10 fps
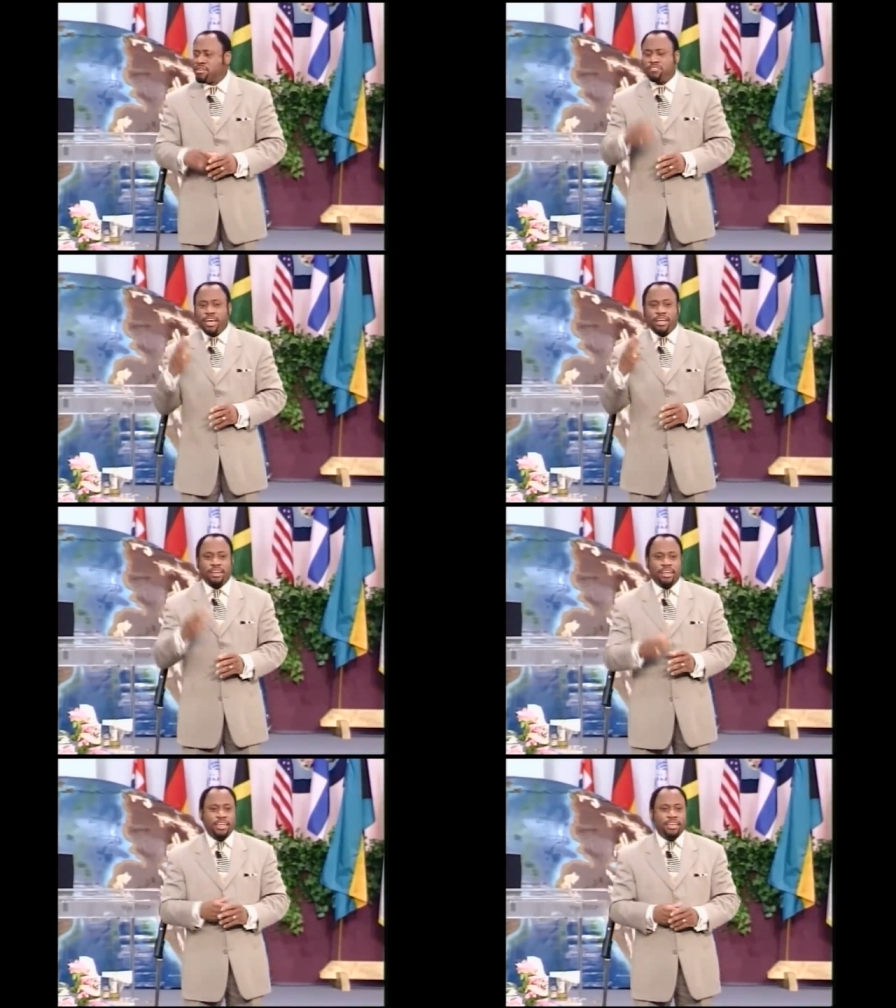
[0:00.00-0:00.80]

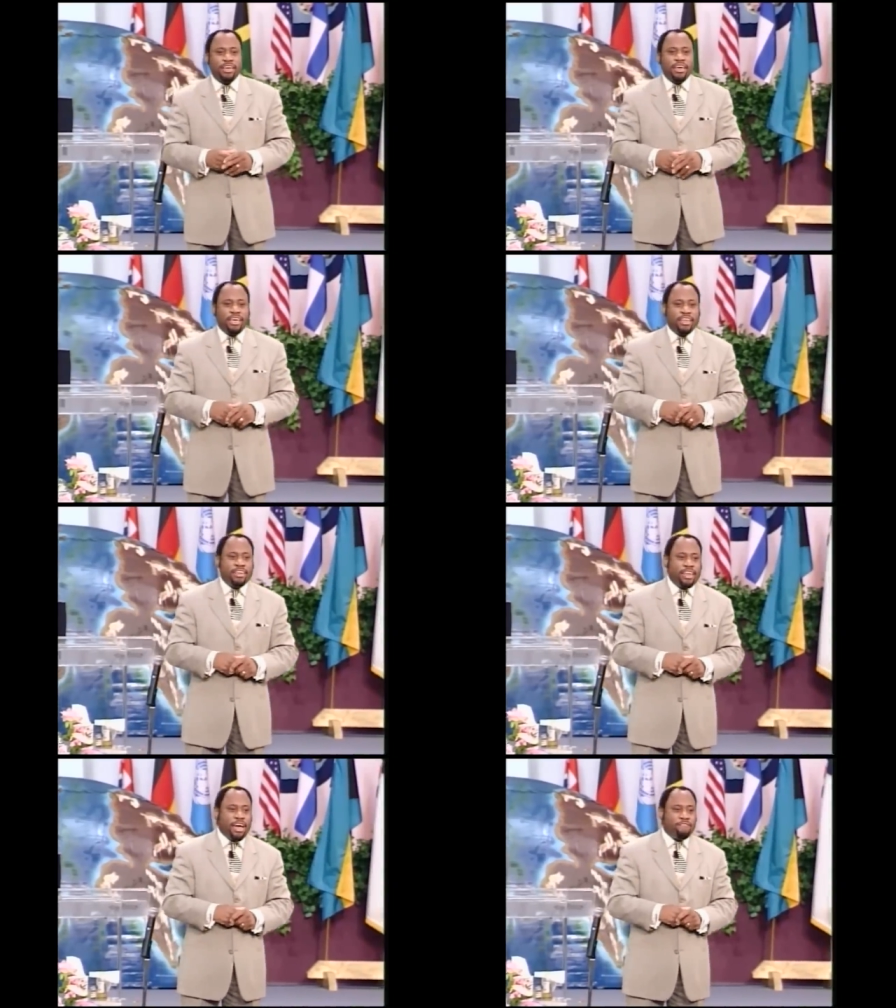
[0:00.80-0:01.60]
Secondly, he
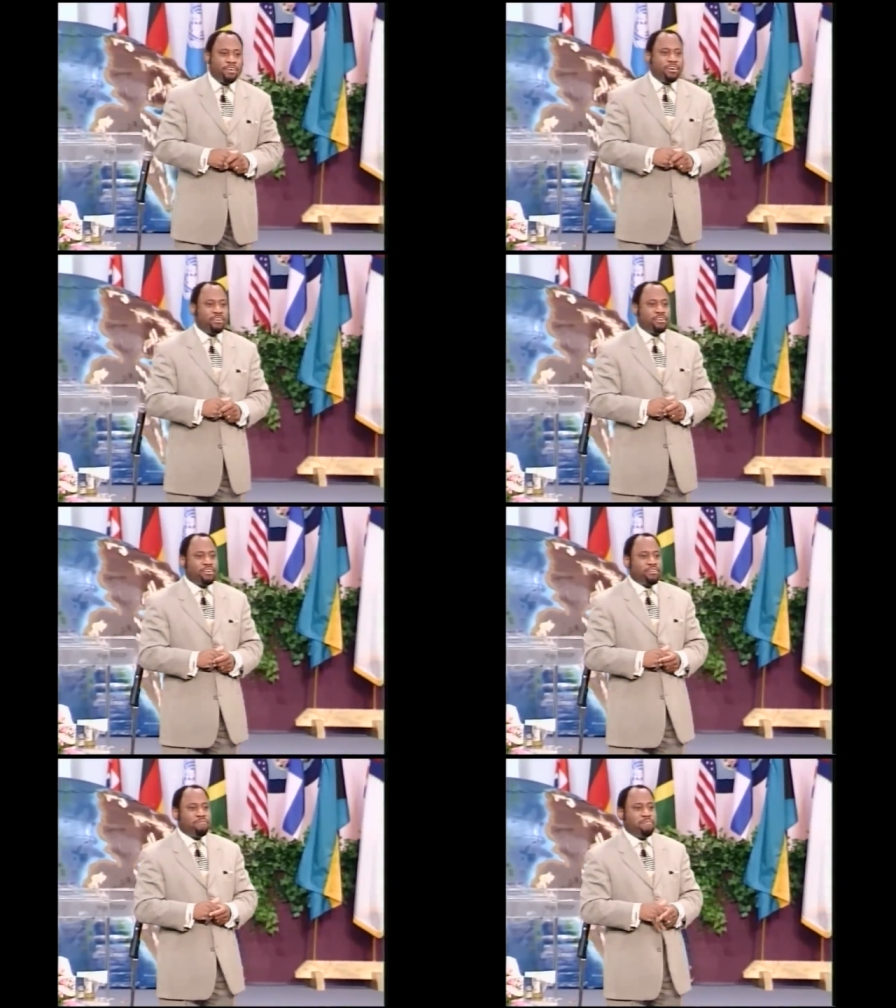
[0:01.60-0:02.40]
never
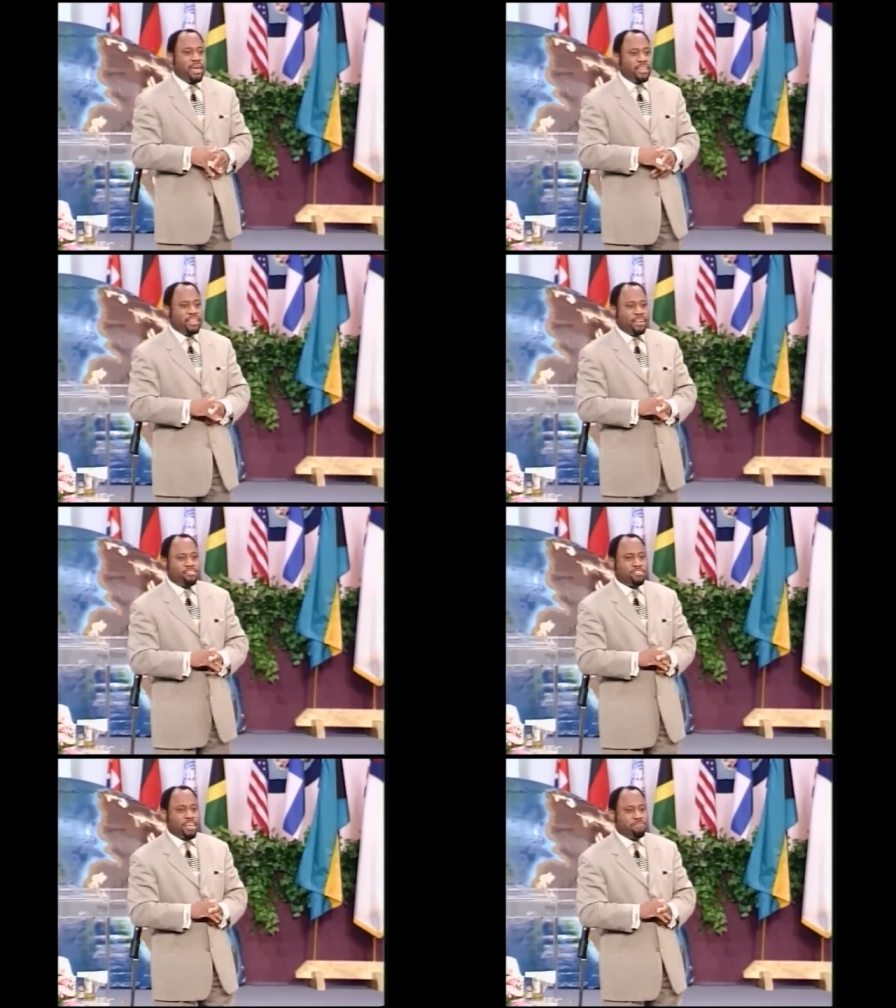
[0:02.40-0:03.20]
made
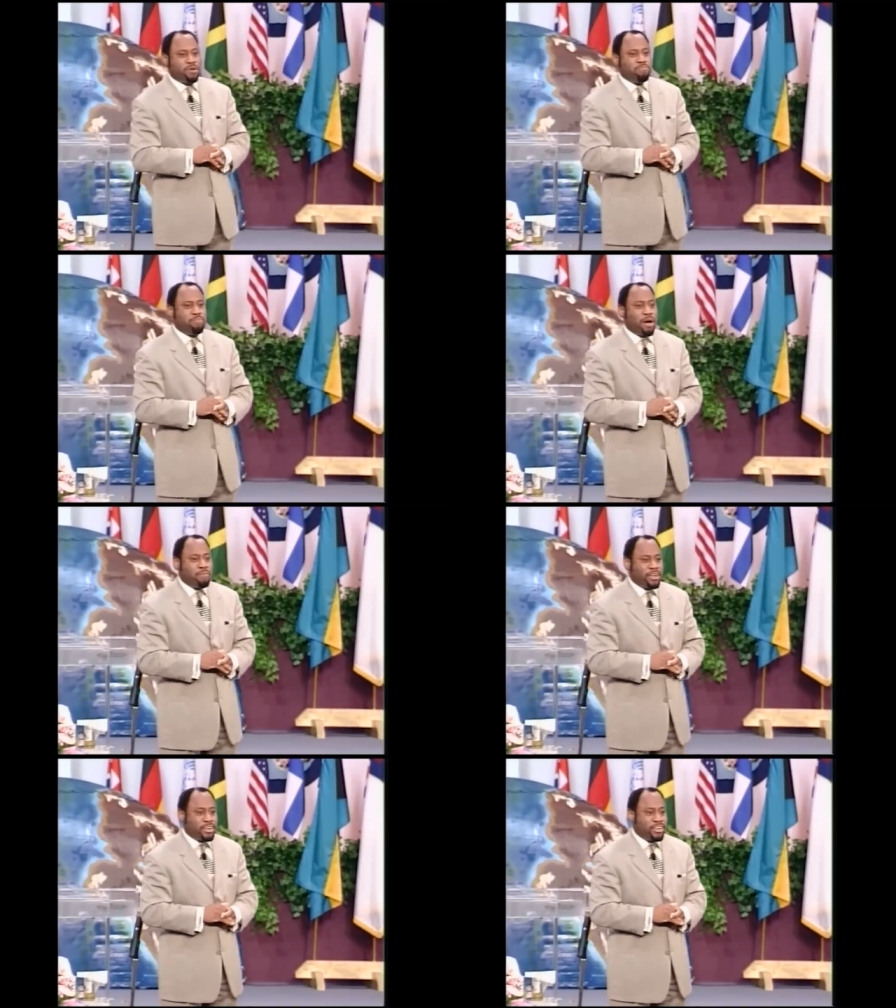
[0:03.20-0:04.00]
that statement
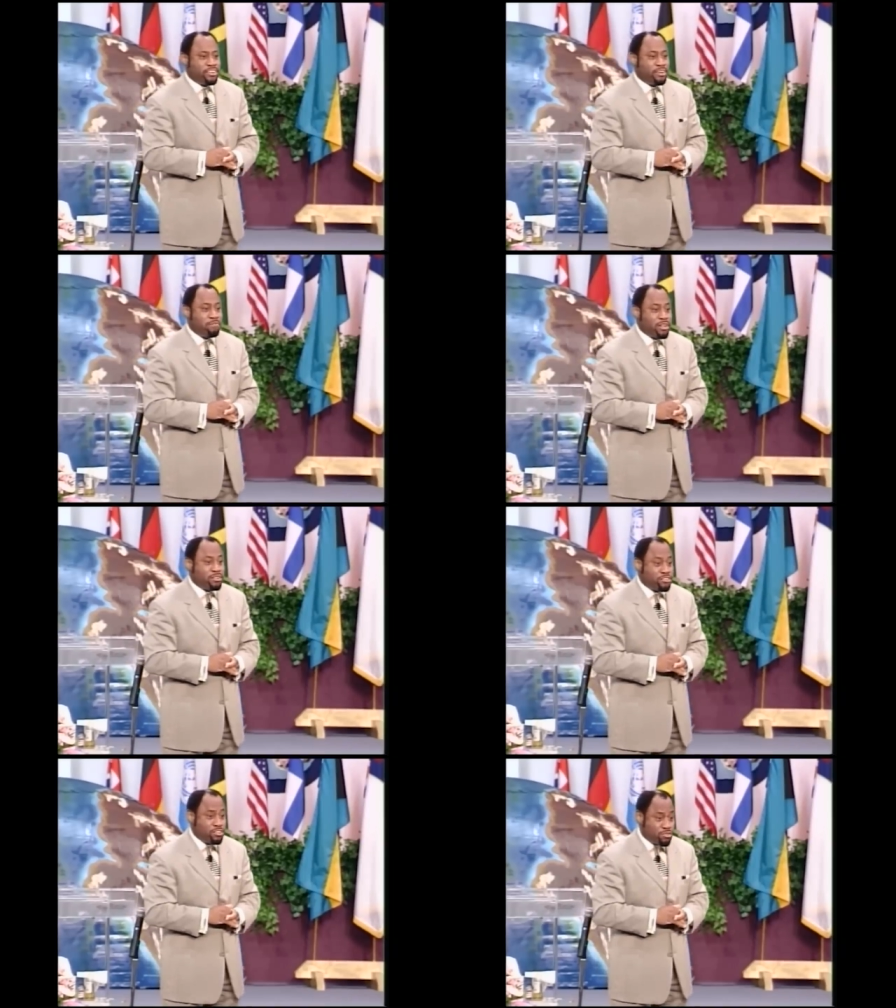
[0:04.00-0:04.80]
publicly to the
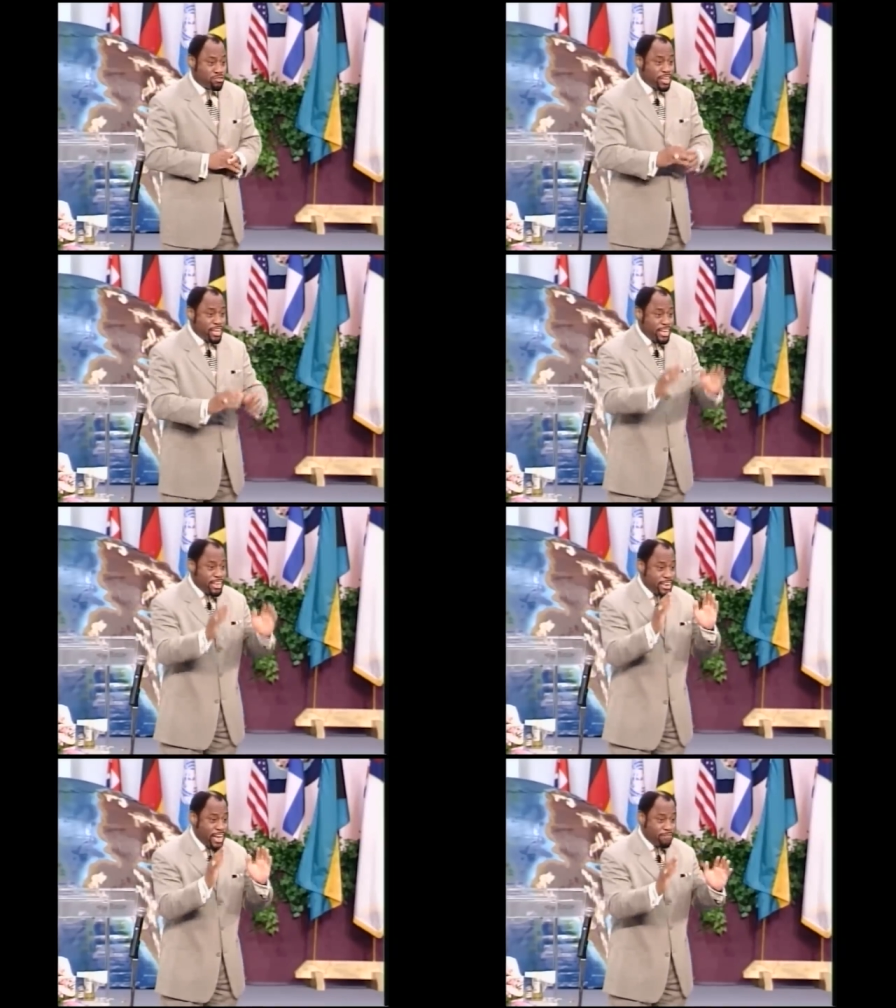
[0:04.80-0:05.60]
multitudes.
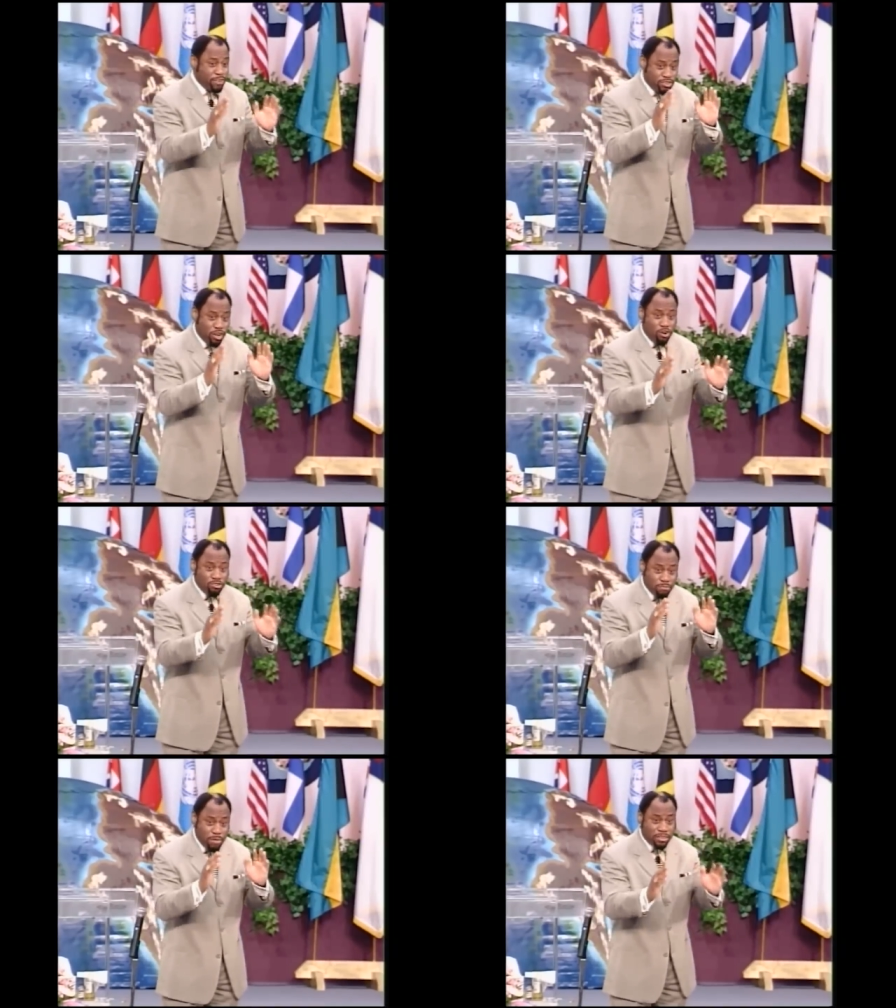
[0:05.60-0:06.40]
He never
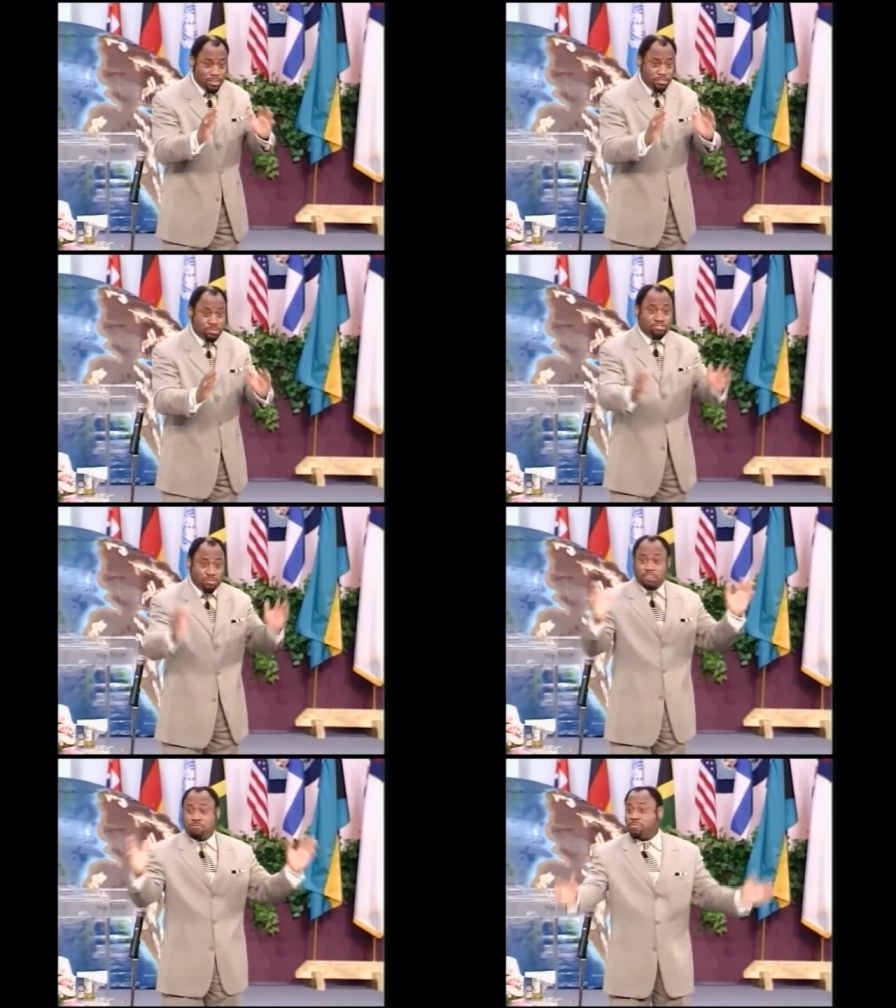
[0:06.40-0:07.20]
told the multitudes,
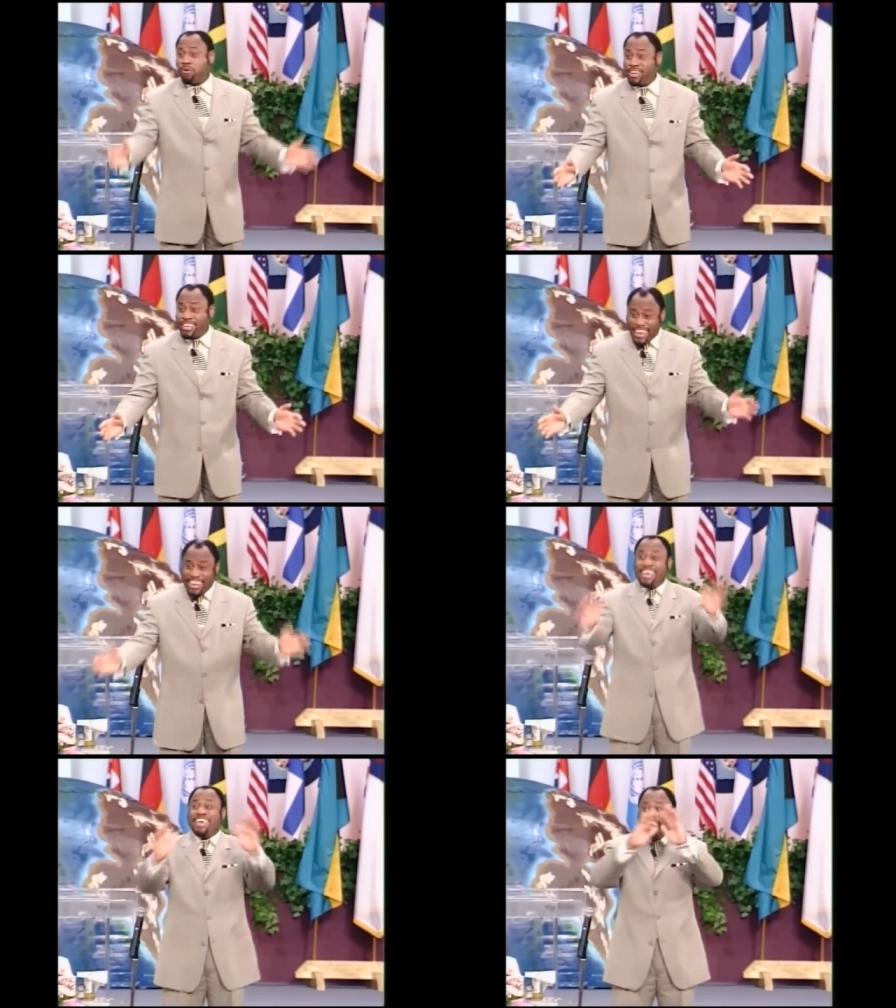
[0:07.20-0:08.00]
you must be born again.
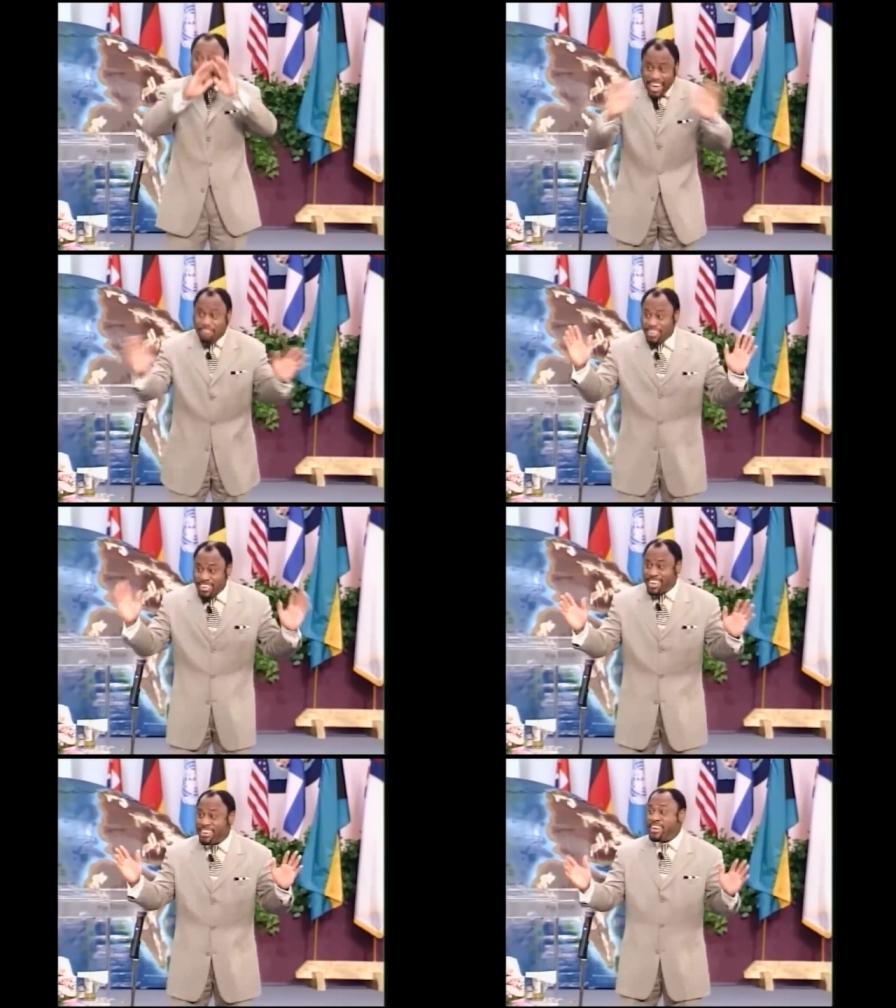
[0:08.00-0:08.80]
He never
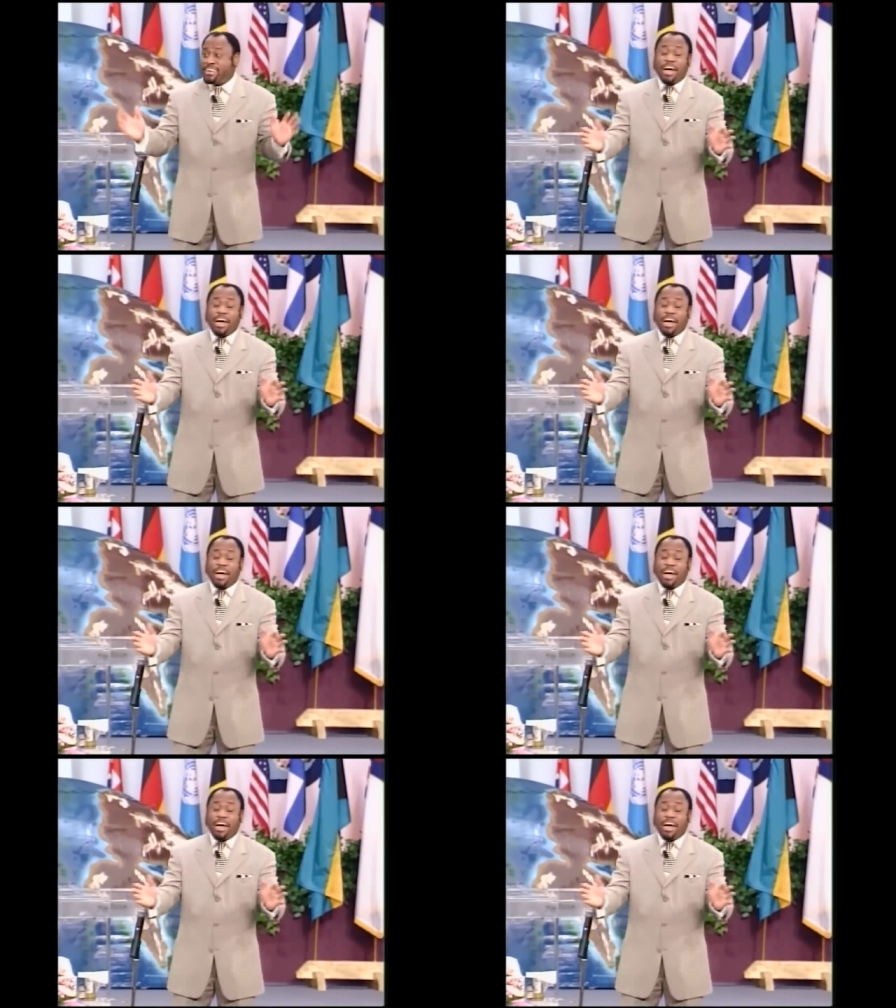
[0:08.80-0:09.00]
did.